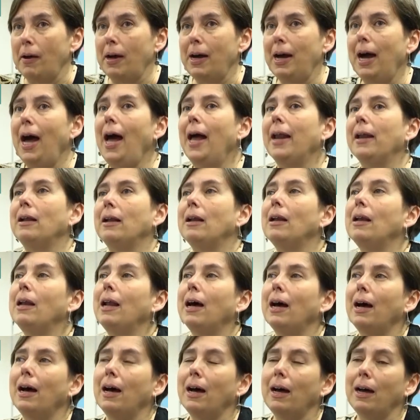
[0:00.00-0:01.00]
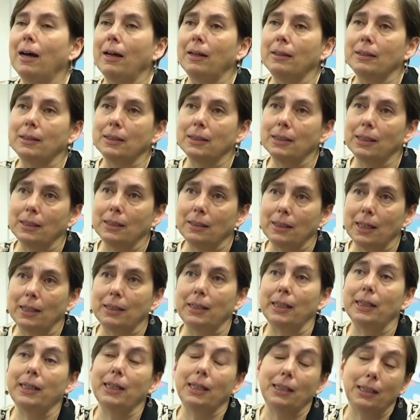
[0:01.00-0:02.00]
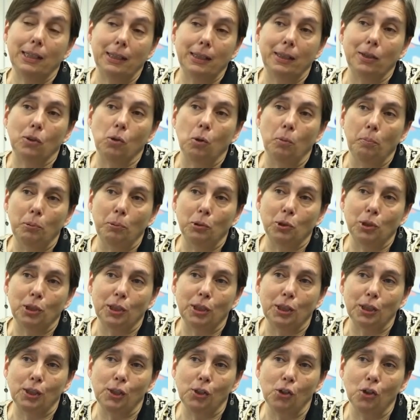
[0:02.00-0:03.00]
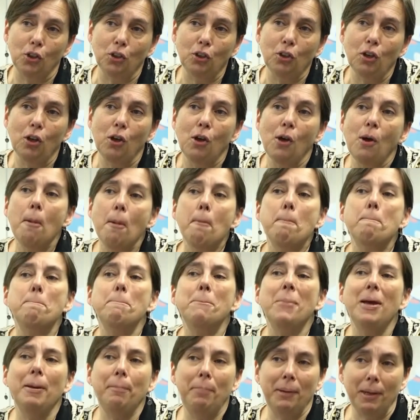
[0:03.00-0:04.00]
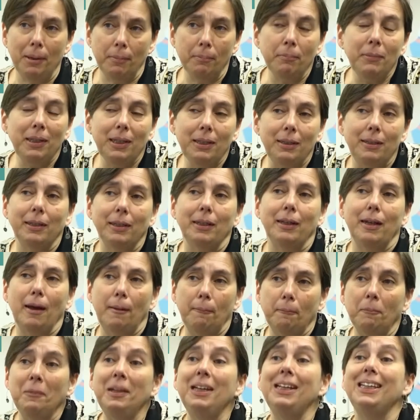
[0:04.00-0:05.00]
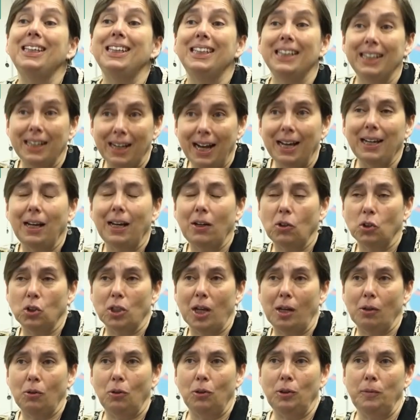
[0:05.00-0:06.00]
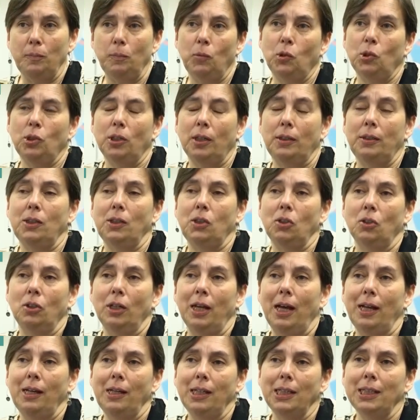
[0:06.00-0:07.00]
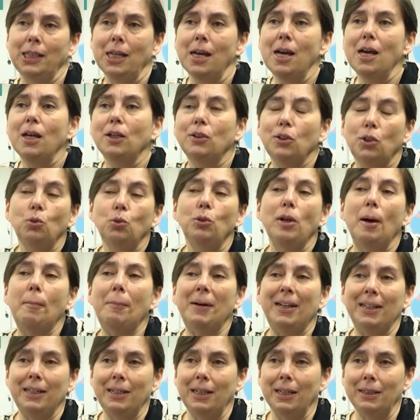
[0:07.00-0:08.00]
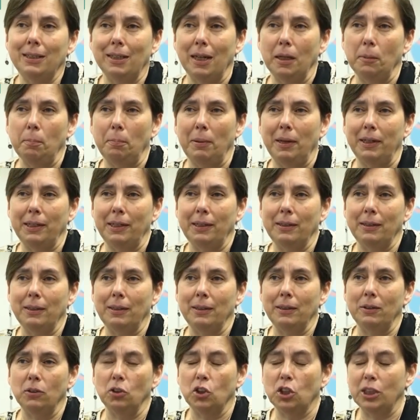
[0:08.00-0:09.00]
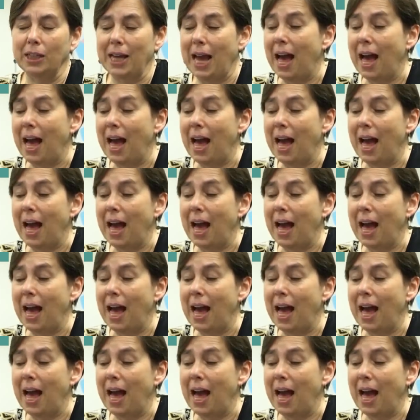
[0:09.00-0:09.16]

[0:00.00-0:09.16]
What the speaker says: working on the decomposition strategies allows me to approach the traditional algorithms in a transparent way.